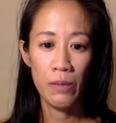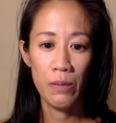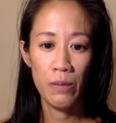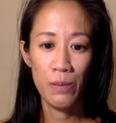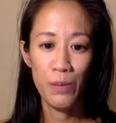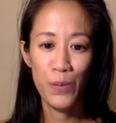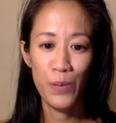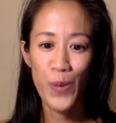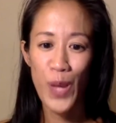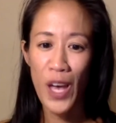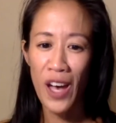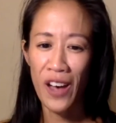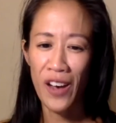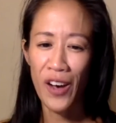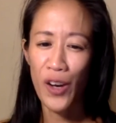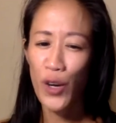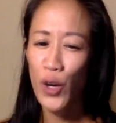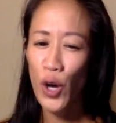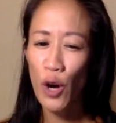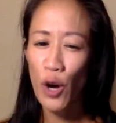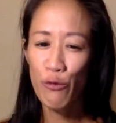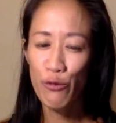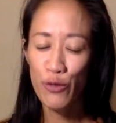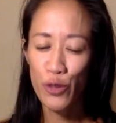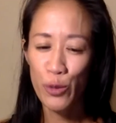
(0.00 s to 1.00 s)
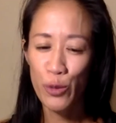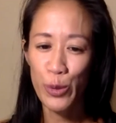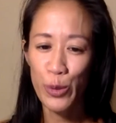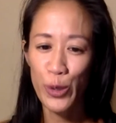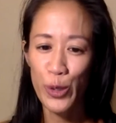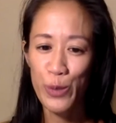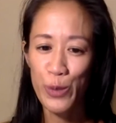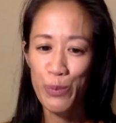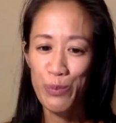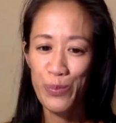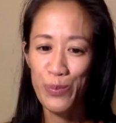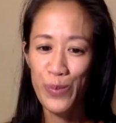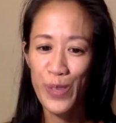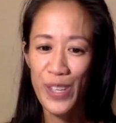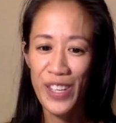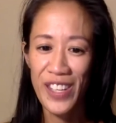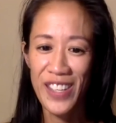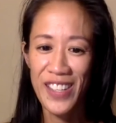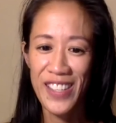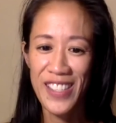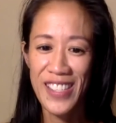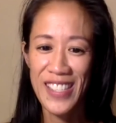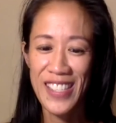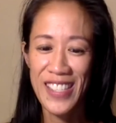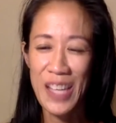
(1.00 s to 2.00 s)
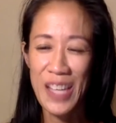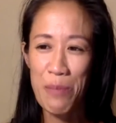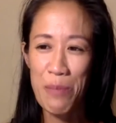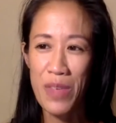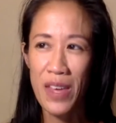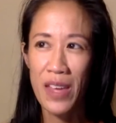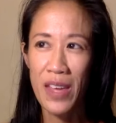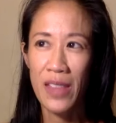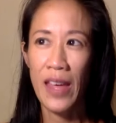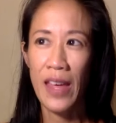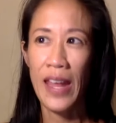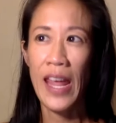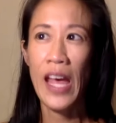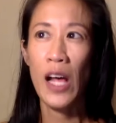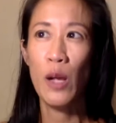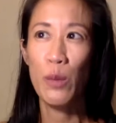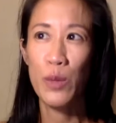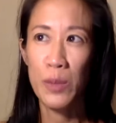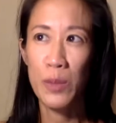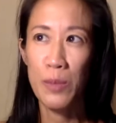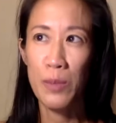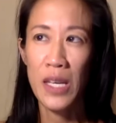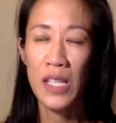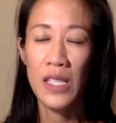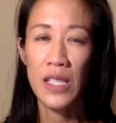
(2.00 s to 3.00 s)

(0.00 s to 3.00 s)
yeah, uncomfortable is something that helps me